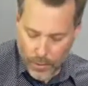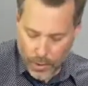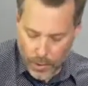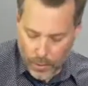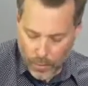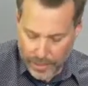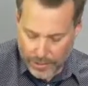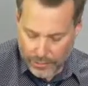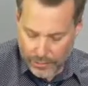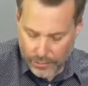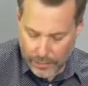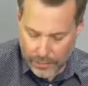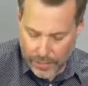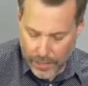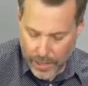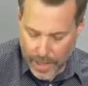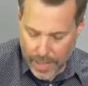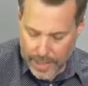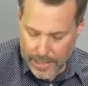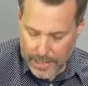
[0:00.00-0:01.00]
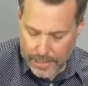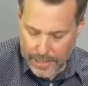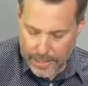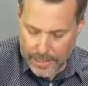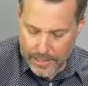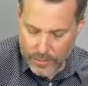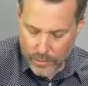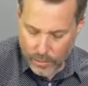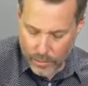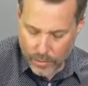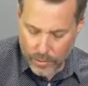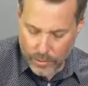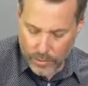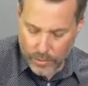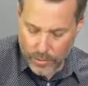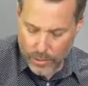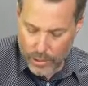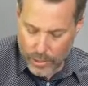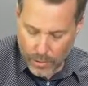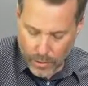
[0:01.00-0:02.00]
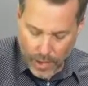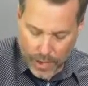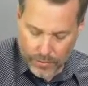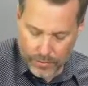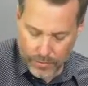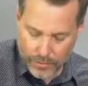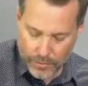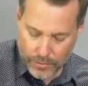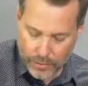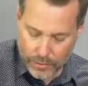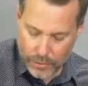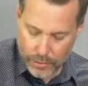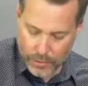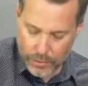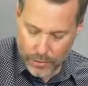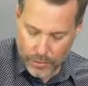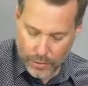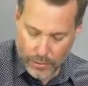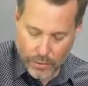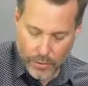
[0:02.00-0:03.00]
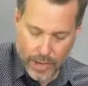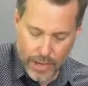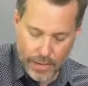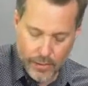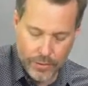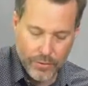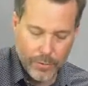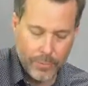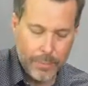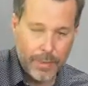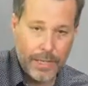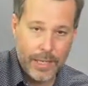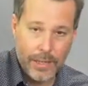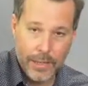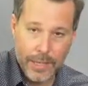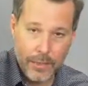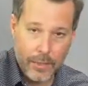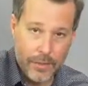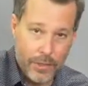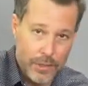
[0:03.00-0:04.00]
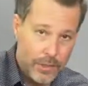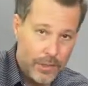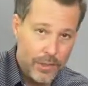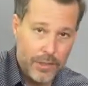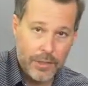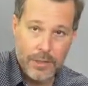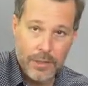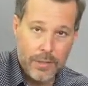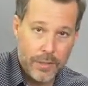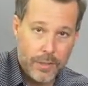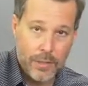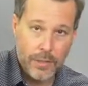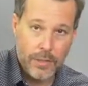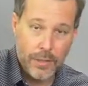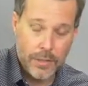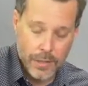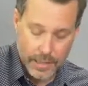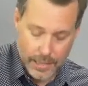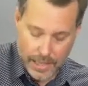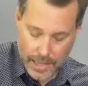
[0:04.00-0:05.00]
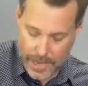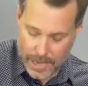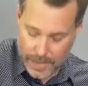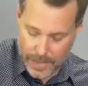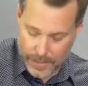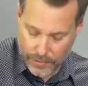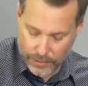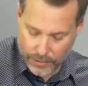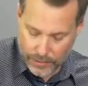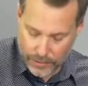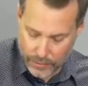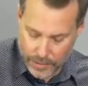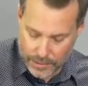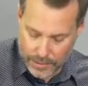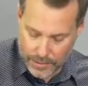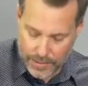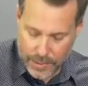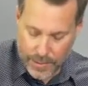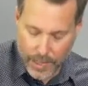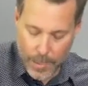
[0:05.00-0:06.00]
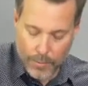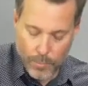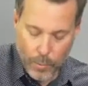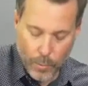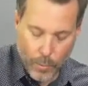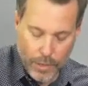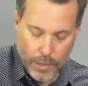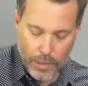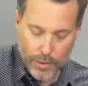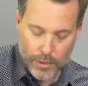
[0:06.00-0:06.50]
Okay, so the idea is obviously you know how to use a pick and that you can just kind of hit the strings, but we're going